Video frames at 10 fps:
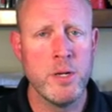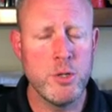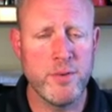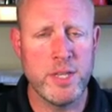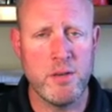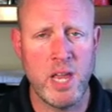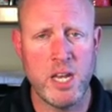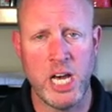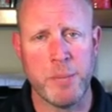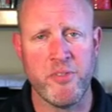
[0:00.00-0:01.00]
Do everything you can
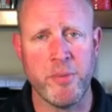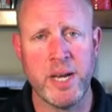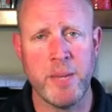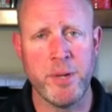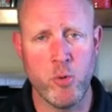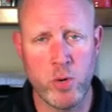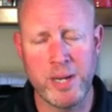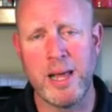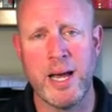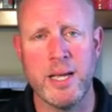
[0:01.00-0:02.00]
to help everybody, but
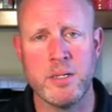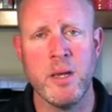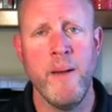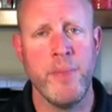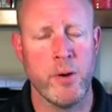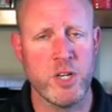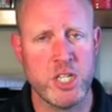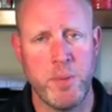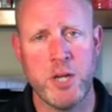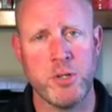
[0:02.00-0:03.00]
realize there are
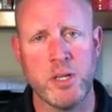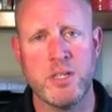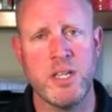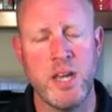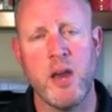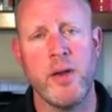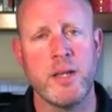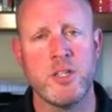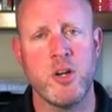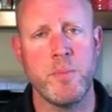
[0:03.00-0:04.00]
specialists in
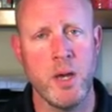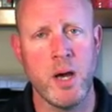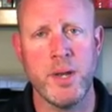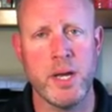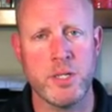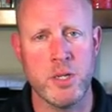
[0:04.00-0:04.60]
areas that are beyond us.